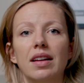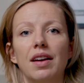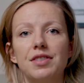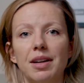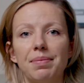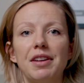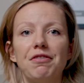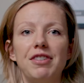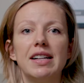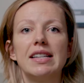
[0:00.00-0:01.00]
If something
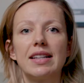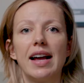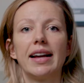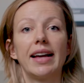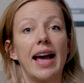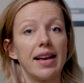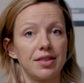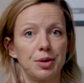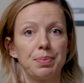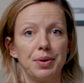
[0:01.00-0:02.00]
feels like a
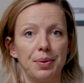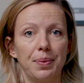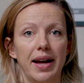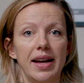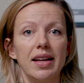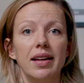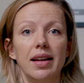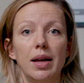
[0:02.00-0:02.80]
hassle to put away,